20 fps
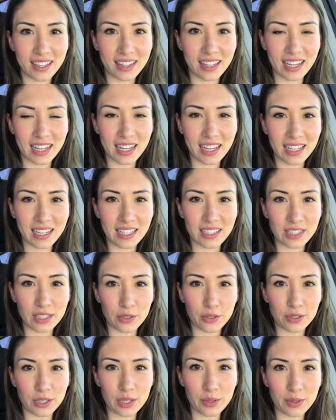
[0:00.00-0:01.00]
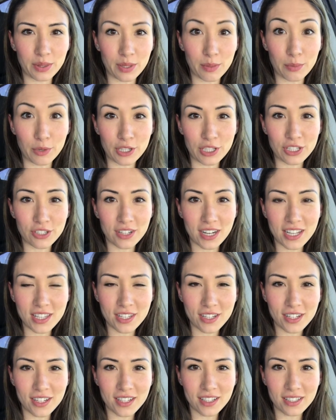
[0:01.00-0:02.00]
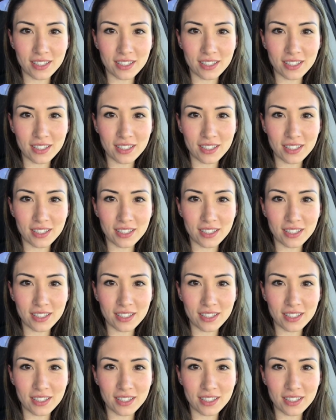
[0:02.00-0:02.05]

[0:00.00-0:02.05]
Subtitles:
that it's agreeing with the moisturizer,